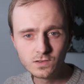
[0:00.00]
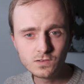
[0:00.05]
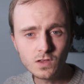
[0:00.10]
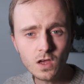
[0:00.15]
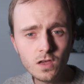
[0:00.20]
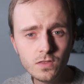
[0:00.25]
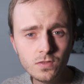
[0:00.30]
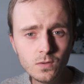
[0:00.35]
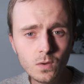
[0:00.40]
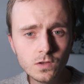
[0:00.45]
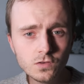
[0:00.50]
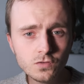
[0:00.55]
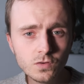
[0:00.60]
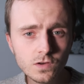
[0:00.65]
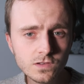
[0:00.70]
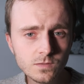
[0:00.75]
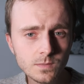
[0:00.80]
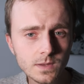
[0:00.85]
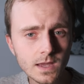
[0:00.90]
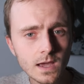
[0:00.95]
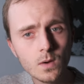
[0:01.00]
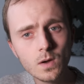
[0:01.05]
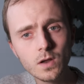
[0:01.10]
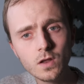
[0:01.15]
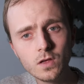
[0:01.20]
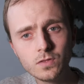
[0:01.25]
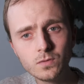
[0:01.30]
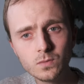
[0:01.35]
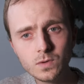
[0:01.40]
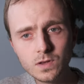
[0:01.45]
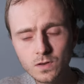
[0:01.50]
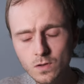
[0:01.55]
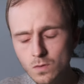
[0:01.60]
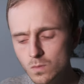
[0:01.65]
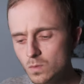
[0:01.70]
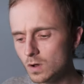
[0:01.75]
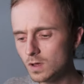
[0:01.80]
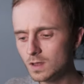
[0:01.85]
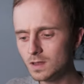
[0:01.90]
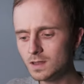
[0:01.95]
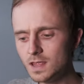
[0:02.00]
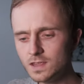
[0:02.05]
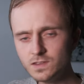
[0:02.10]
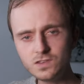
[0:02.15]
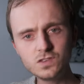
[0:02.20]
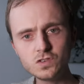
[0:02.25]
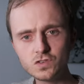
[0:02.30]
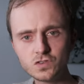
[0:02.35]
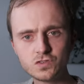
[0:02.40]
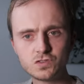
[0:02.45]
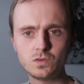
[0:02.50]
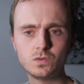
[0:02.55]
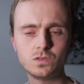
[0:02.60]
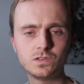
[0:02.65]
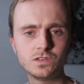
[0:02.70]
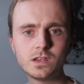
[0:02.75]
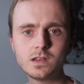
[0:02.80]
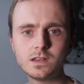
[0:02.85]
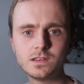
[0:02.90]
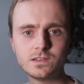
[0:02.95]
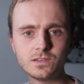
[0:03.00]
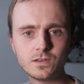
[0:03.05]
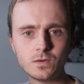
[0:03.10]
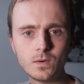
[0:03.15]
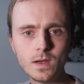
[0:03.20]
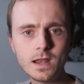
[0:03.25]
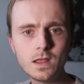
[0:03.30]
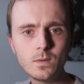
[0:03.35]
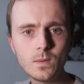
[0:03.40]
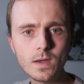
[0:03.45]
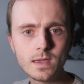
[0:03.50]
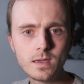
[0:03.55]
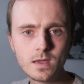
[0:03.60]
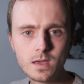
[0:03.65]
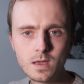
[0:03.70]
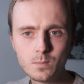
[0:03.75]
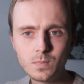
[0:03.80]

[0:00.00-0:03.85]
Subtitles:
So I thought I'd try something out, and I thought, you know what, let's just shoot Cinestill anyway,